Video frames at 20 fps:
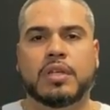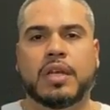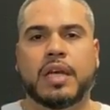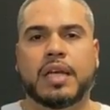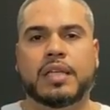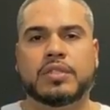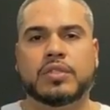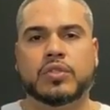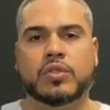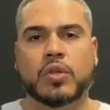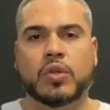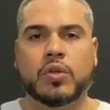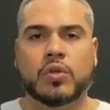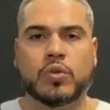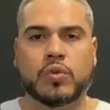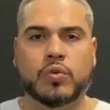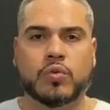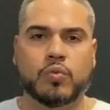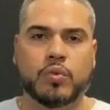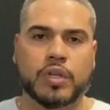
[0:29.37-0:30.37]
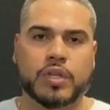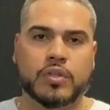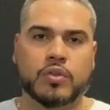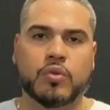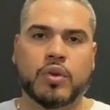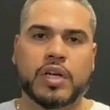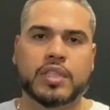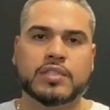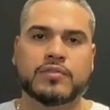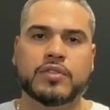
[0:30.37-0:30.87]
And so with
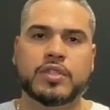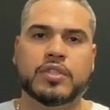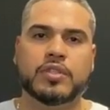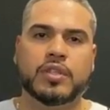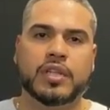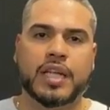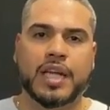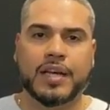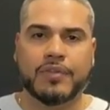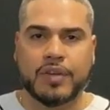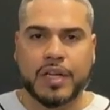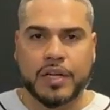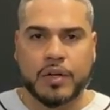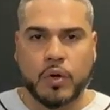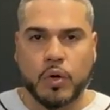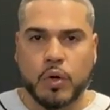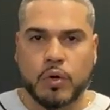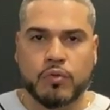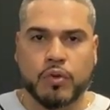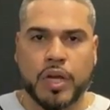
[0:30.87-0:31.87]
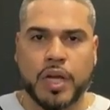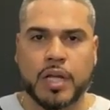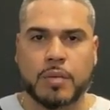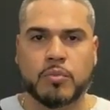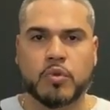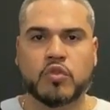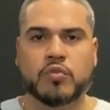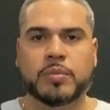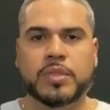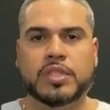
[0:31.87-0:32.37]
CrossFit, you're gonna have a lot of overhead
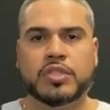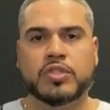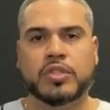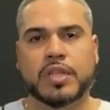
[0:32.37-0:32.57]
movements,